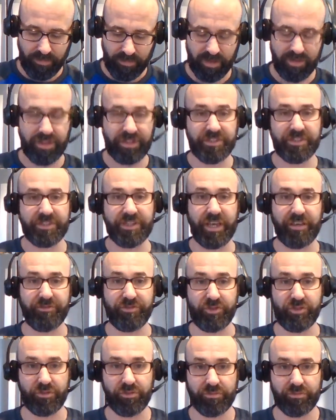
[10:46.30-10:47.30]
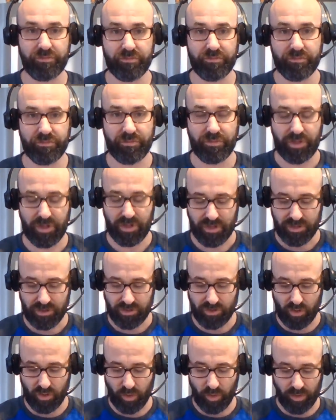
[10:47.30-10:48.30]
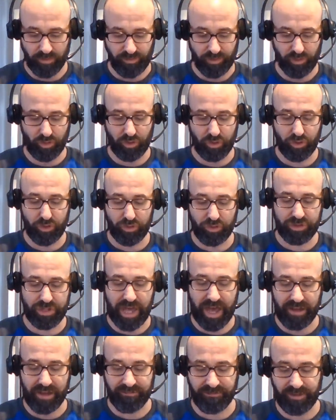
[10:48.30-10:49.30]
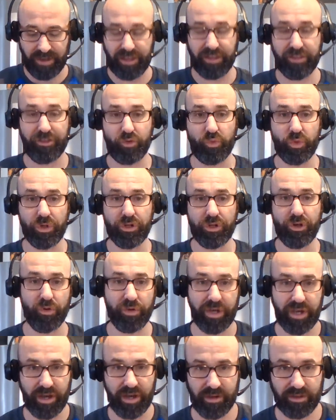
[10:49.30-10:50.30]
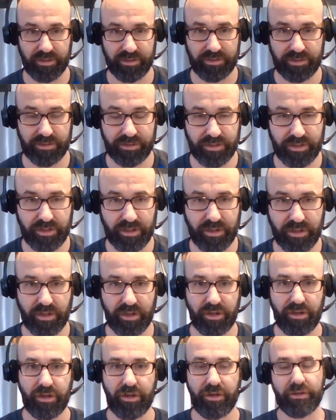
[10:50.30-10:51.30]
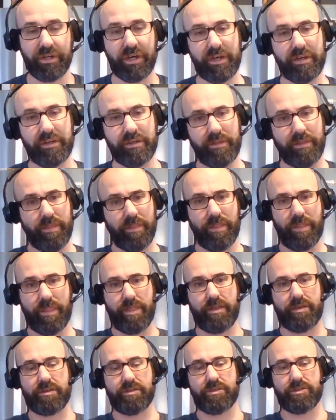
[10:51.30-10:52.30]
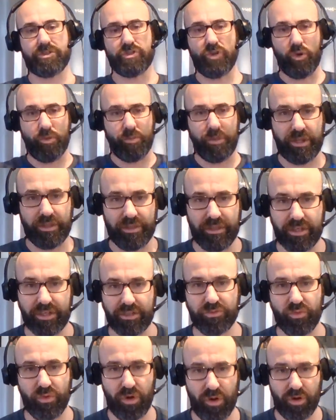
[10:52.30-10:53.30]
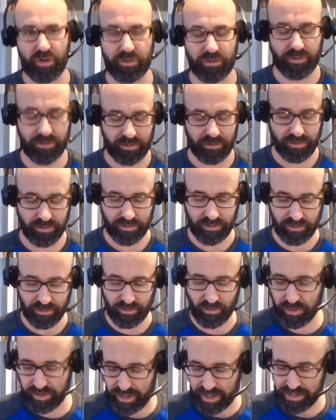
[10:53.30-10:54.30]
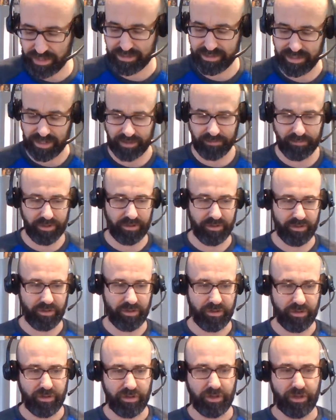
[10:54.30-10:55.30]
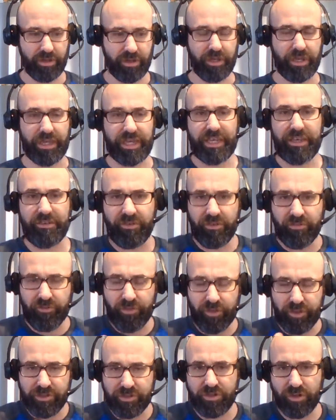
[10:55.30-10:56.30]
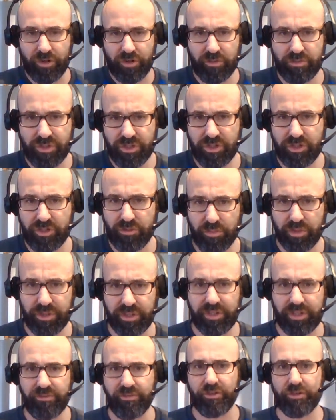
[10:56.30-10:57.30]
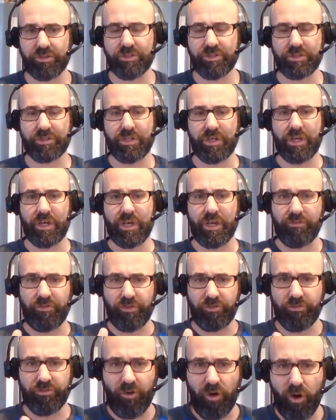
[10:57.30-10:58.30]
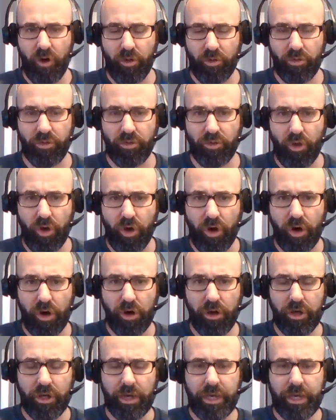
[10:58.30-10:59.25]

that saves you. So if you lose that faith, you will go to hell." Okay. So many things wrong with that statement even for the circumcision believers, if you follow the law